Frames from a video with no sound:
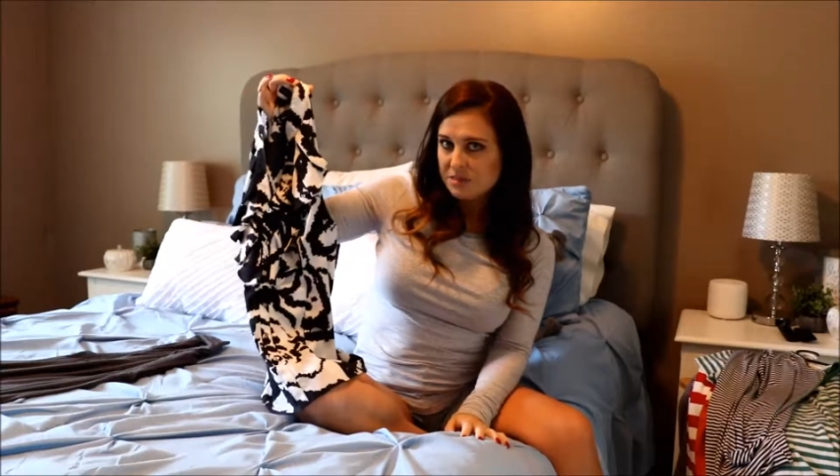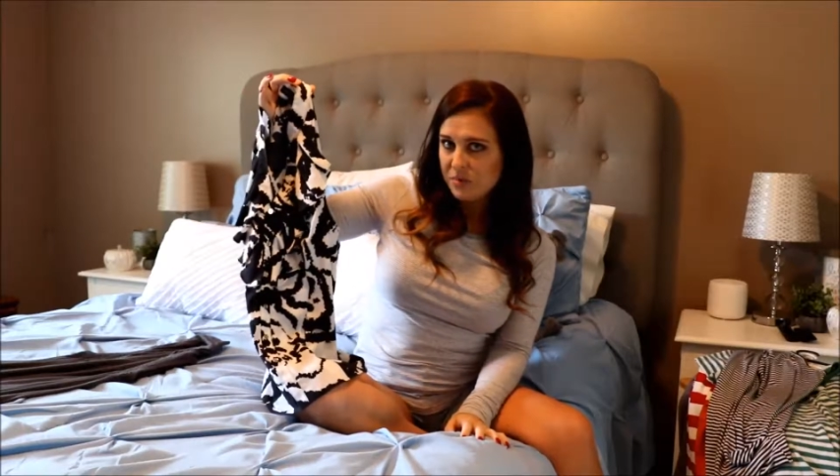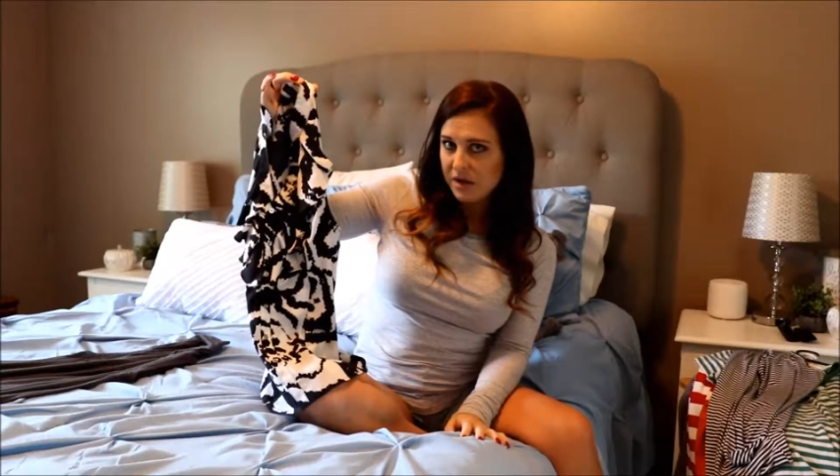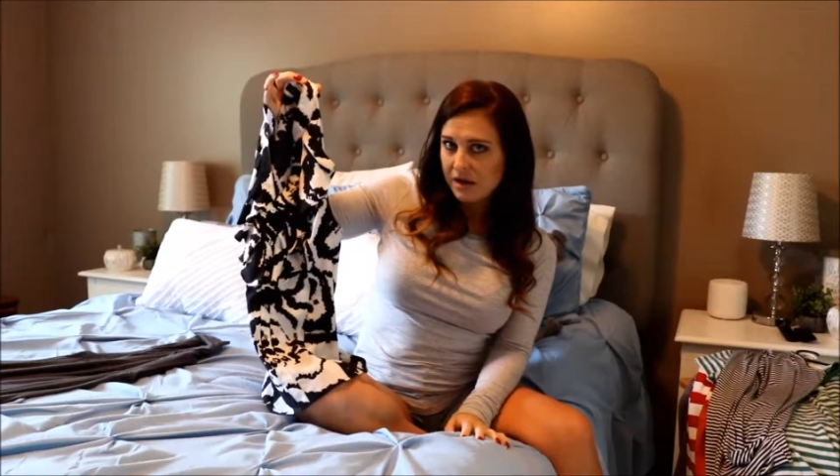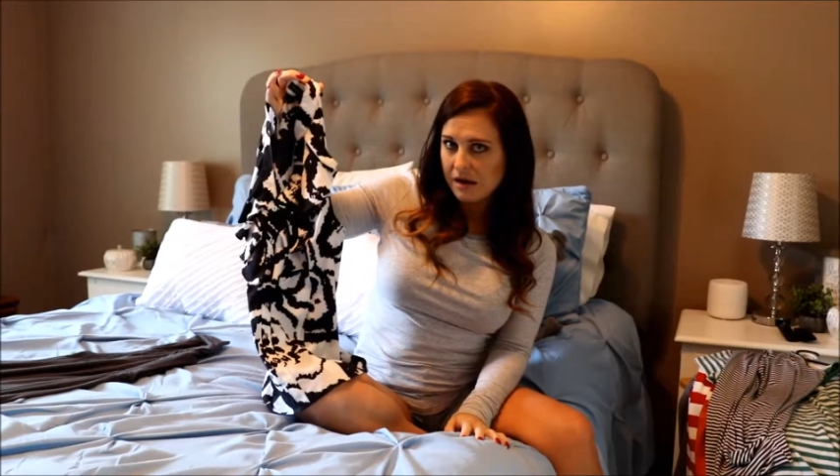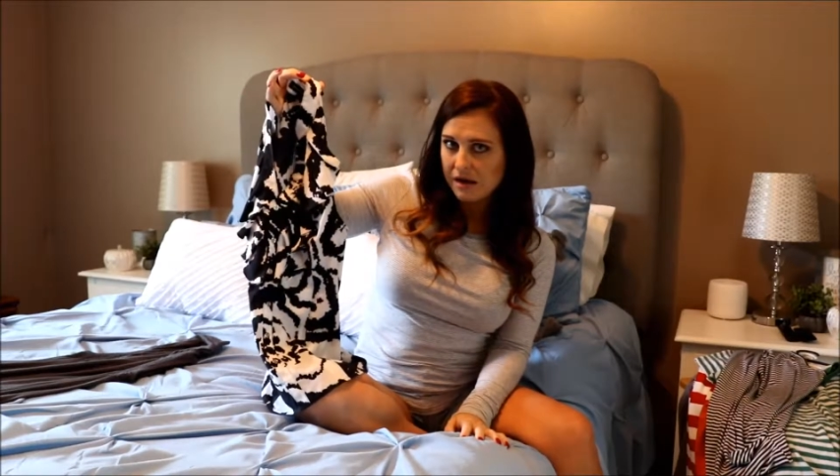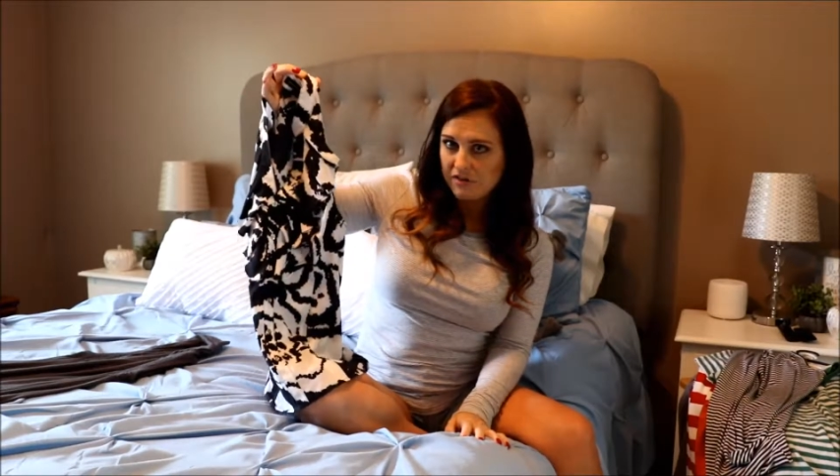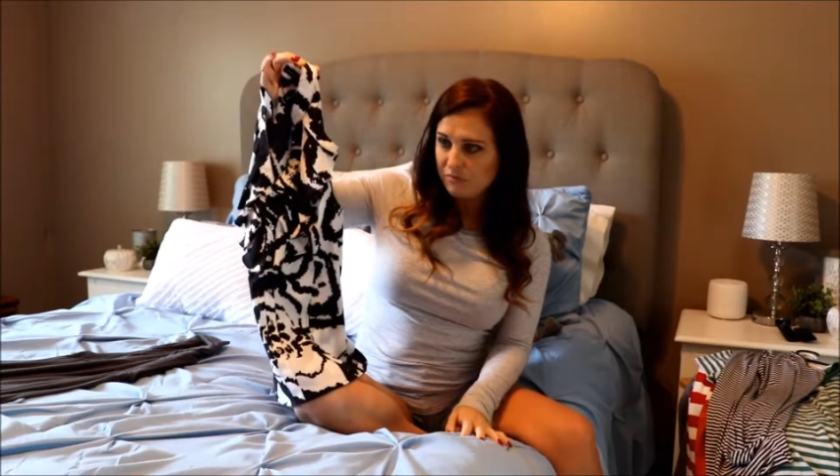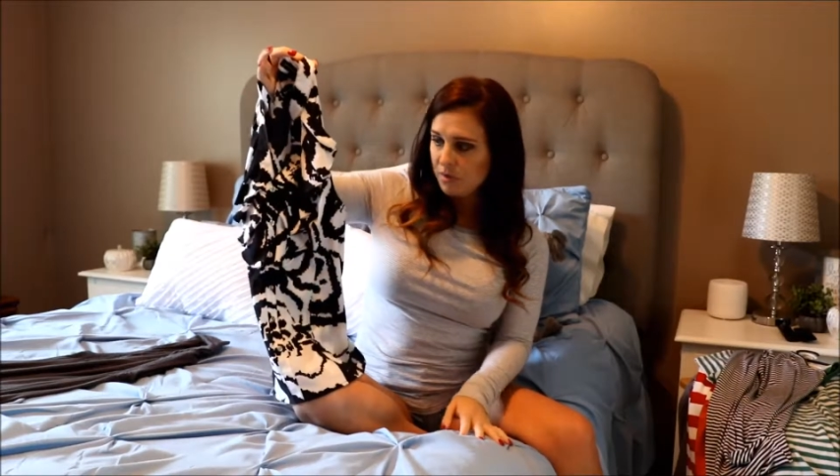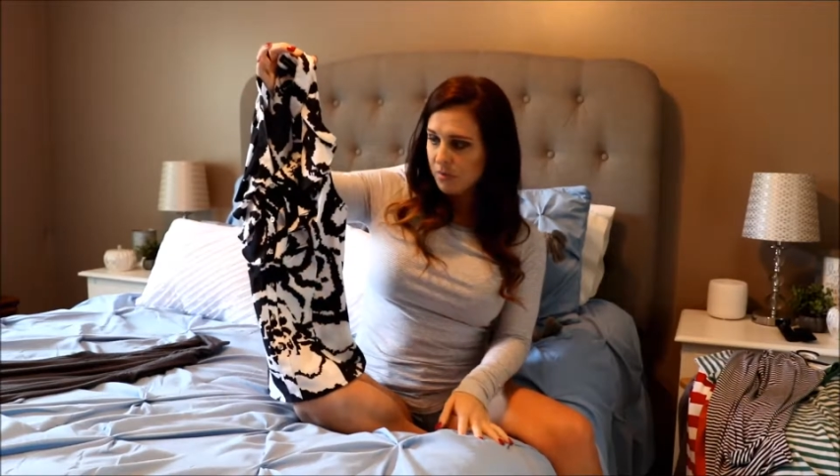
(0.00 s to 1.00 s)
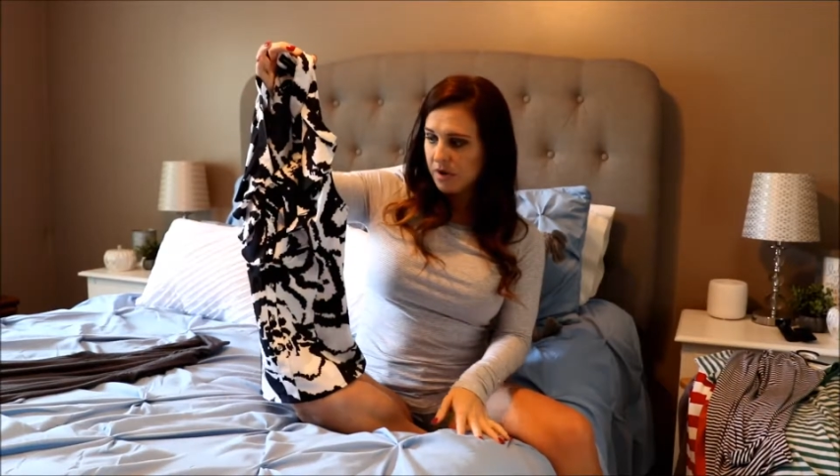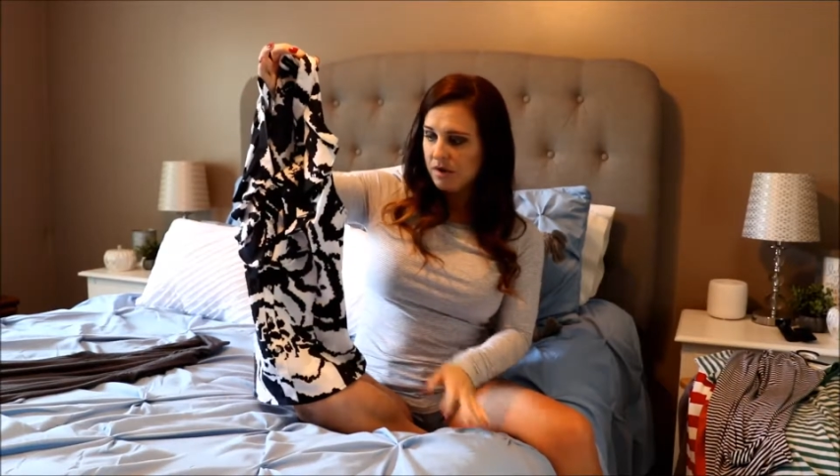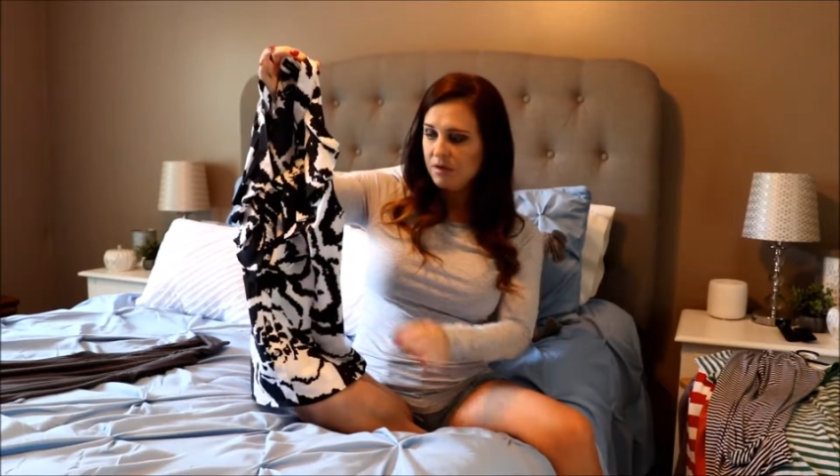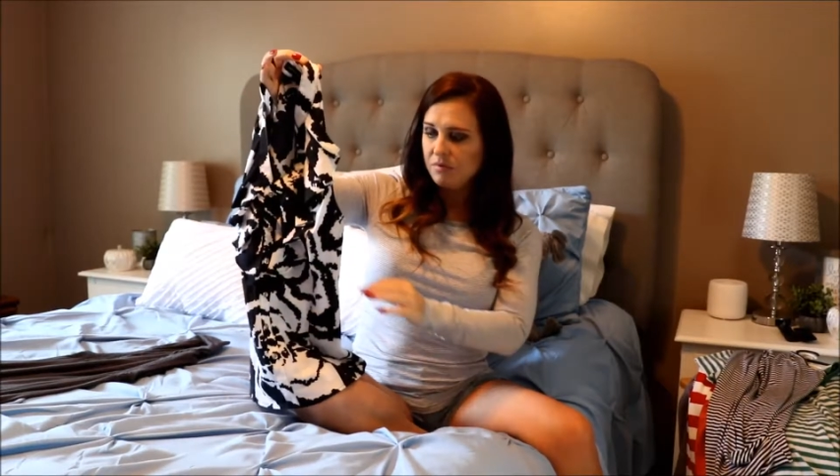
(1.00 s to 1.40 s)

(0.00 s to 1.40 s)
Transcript: but I've been wearing it